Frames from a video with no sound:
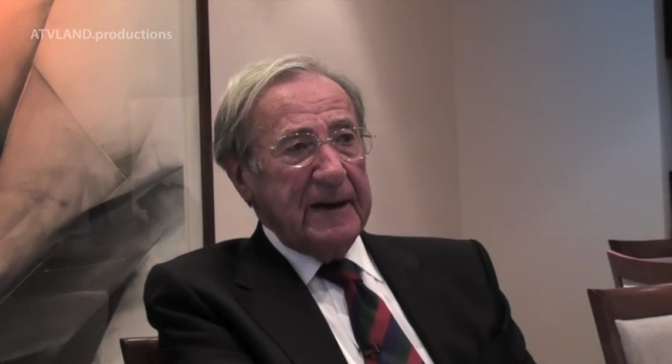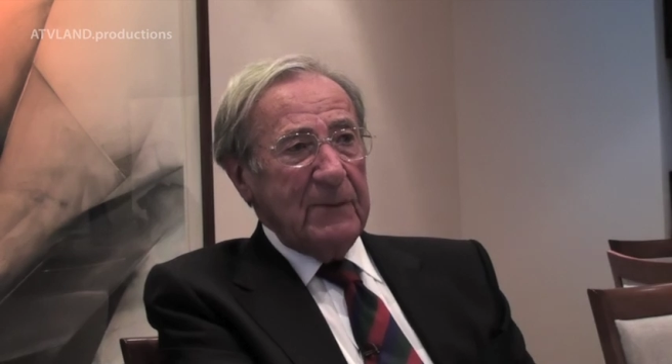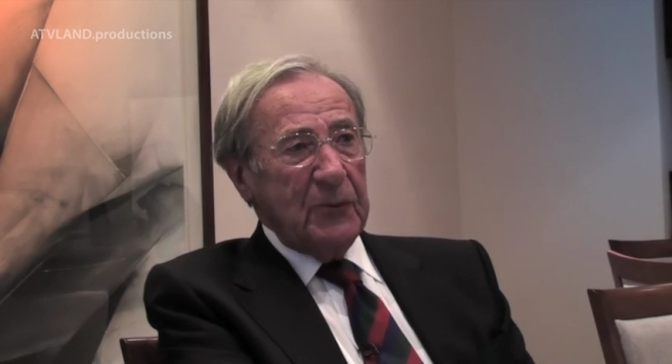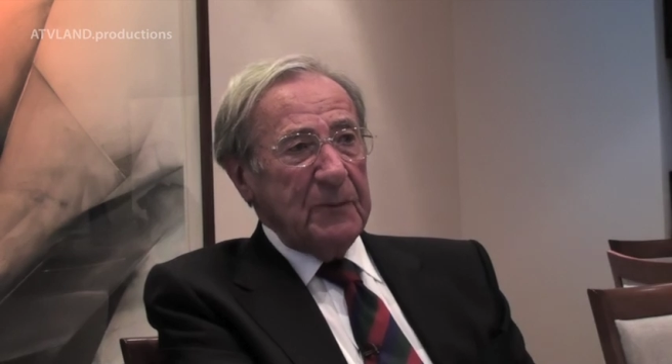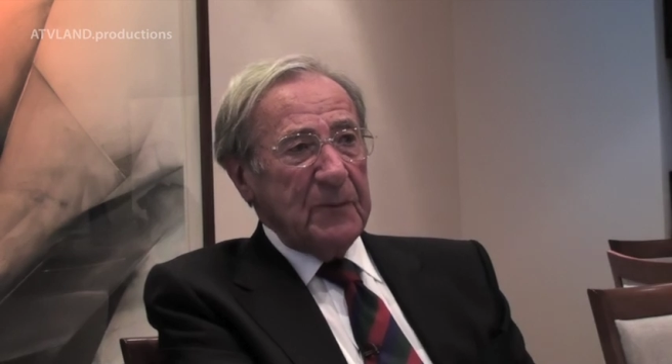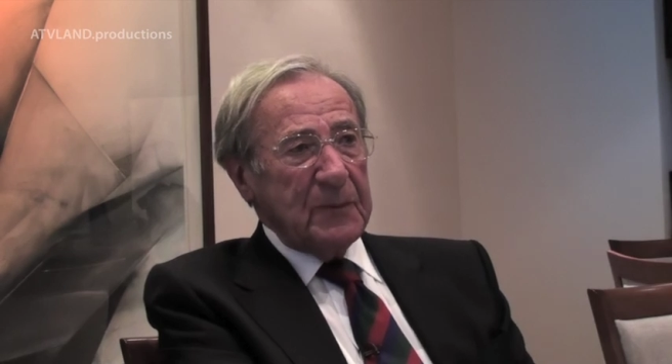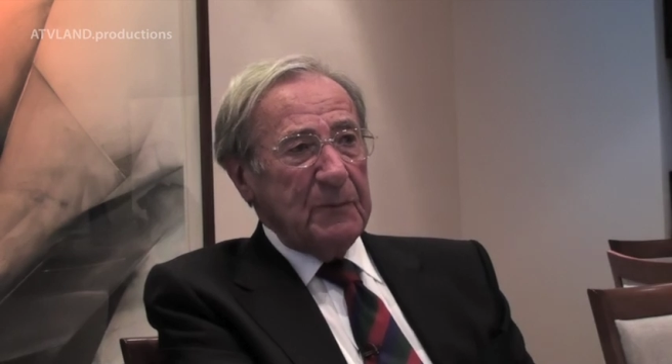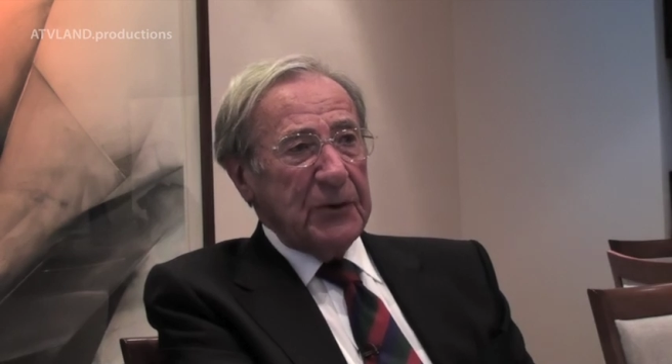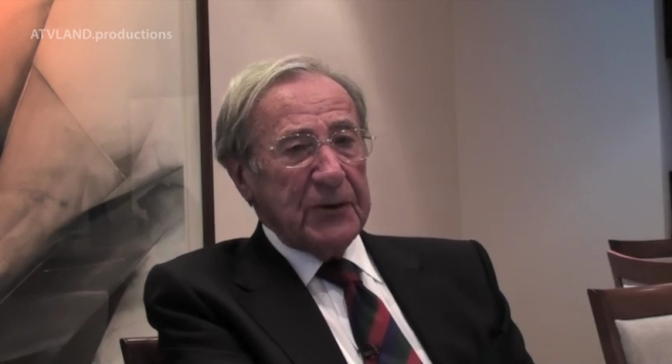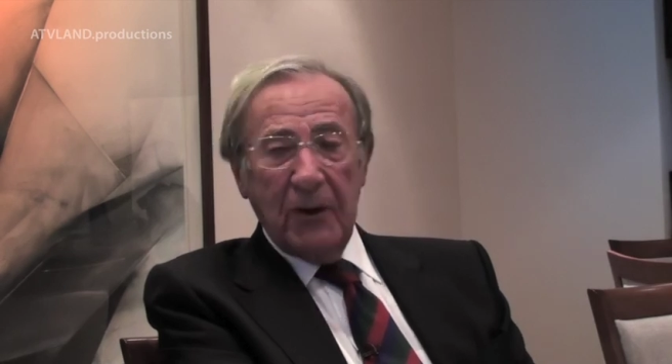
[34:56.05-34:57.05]
he
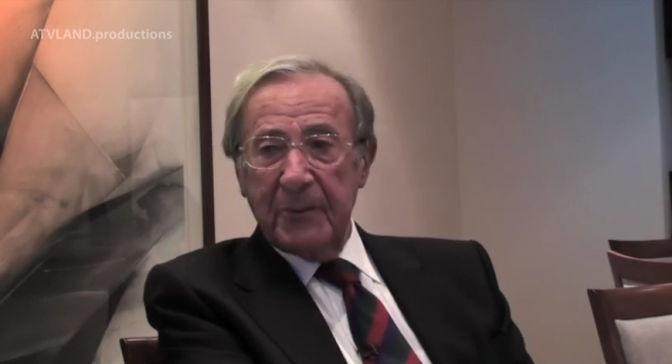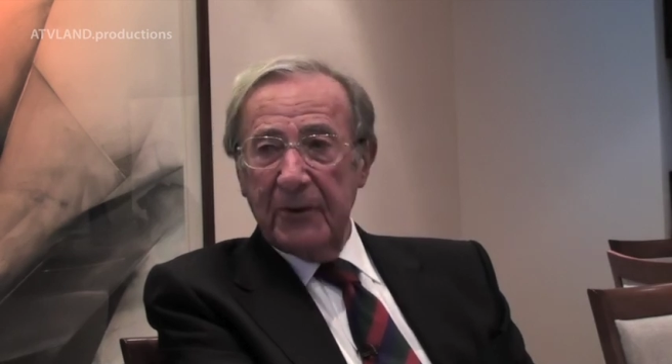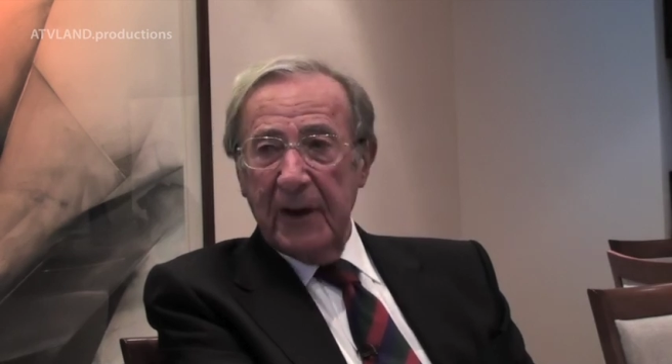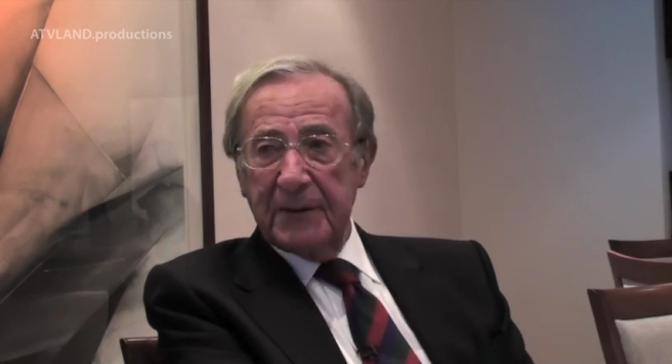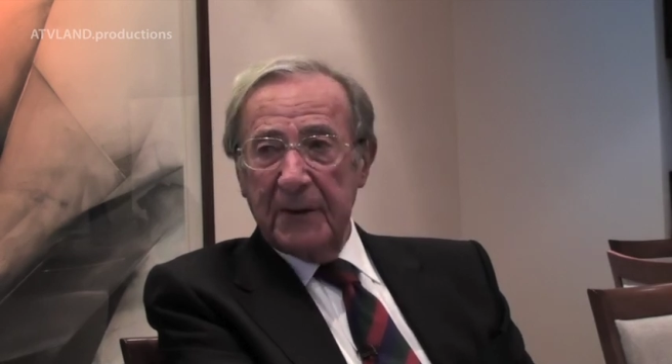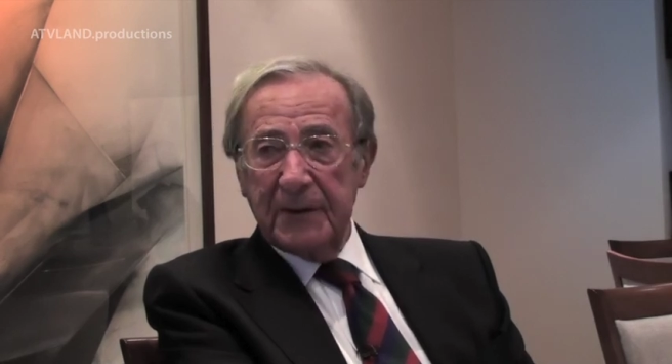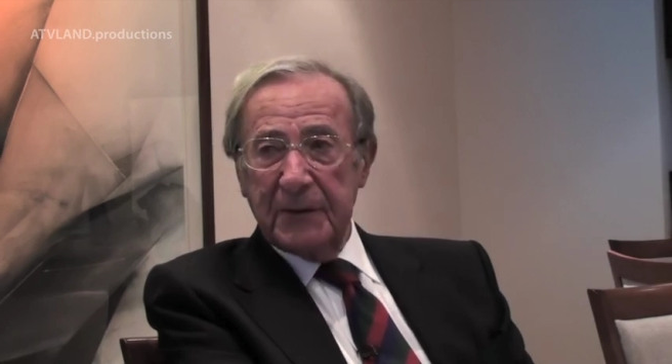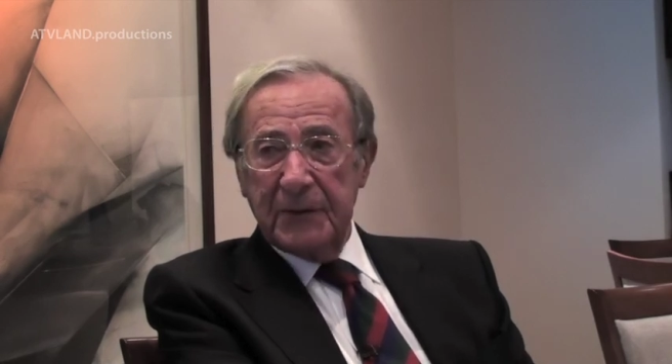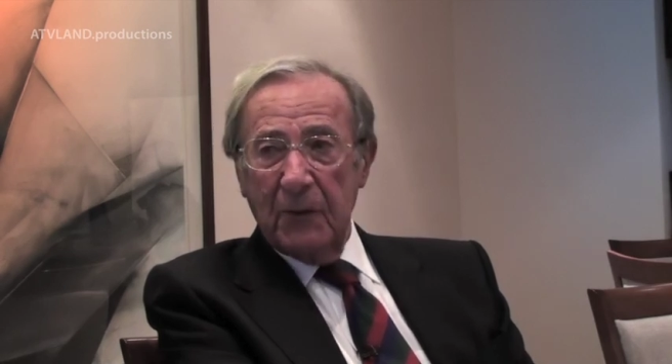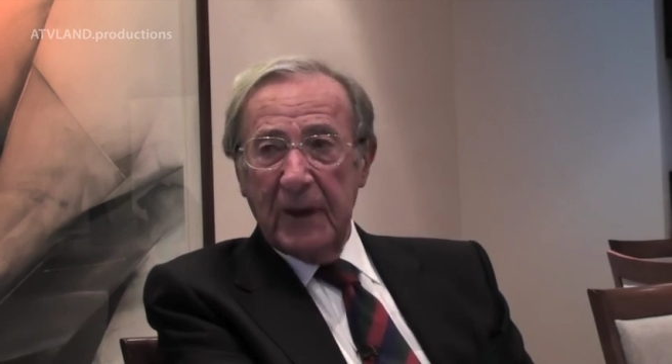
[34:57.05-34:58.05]
wouldn't put a copyright on it
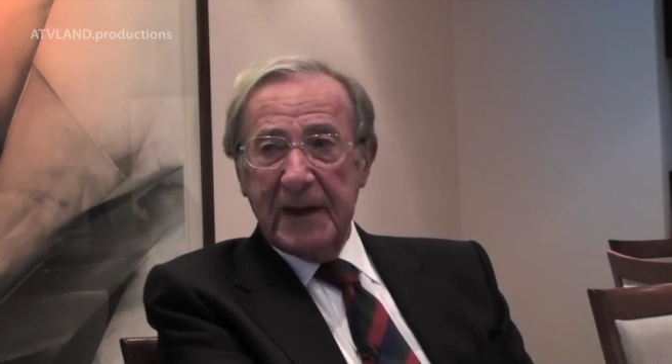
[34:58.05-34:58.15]
at all.